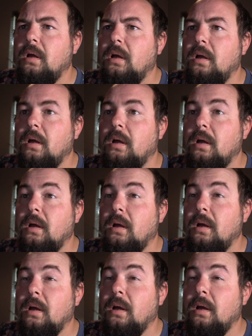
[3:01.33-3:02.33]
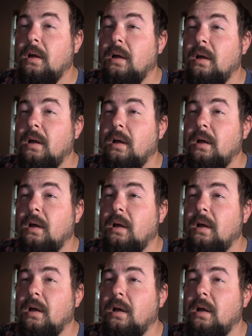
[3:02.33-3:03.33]

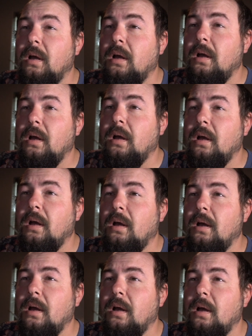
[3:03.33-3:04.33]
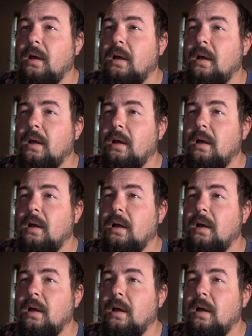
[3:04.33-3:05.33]

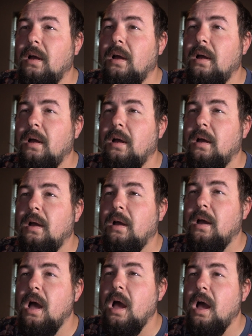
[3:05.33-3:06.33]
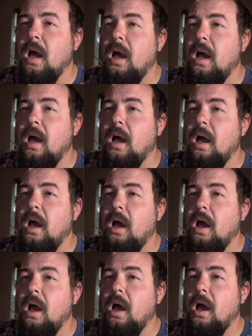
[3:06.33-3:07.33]

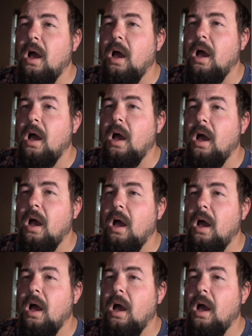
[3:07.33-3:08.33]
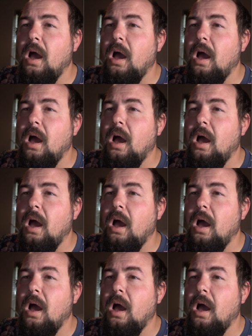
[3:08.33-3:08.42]
[no speech]